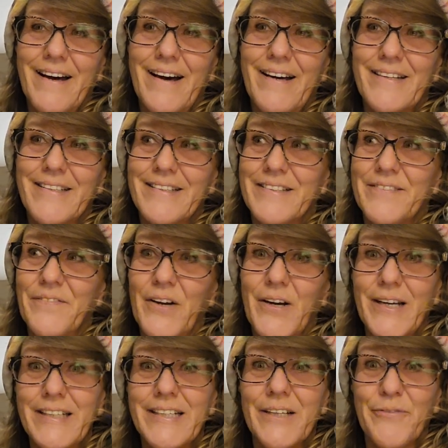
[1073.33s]
It's
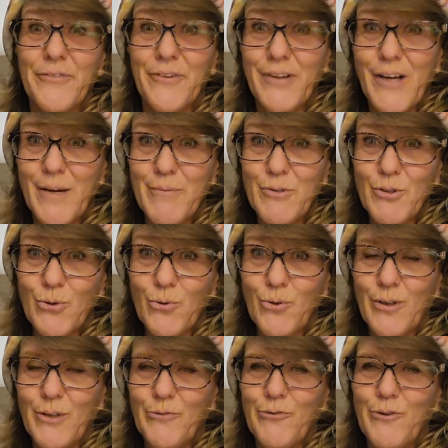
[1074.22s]
very different, I'm
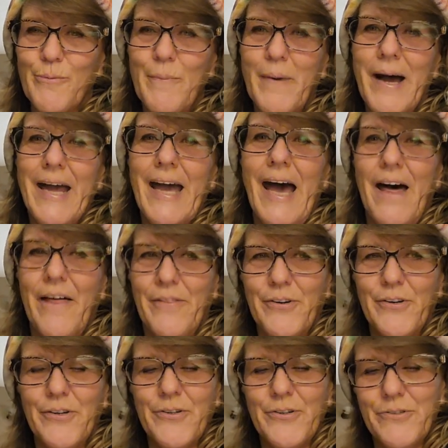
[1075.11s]
sure, from my
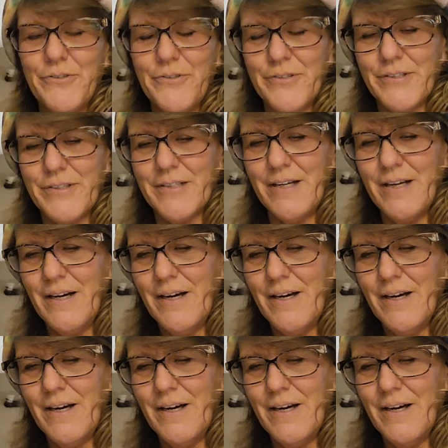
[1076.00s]
others.